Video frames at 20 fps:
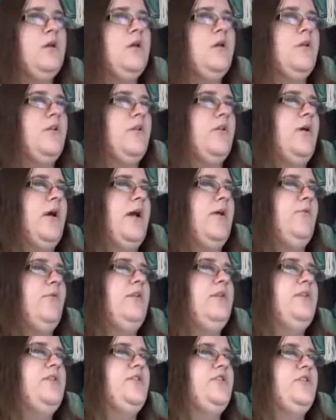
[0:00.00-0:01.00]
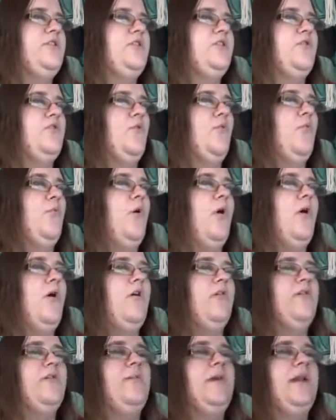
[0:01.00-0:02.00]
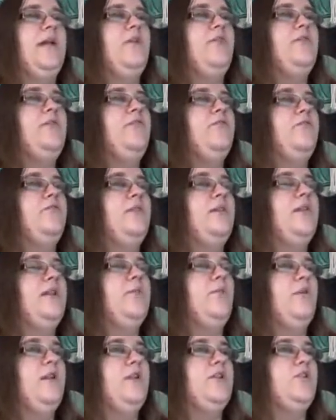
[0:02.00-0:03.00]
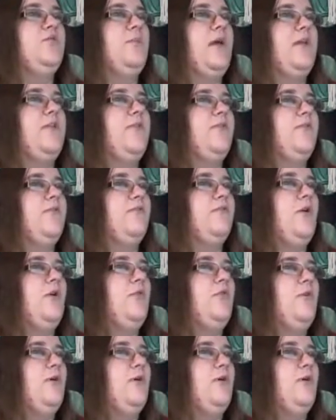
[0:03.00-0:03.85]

So I really should do the walls, but I also really want to do my throne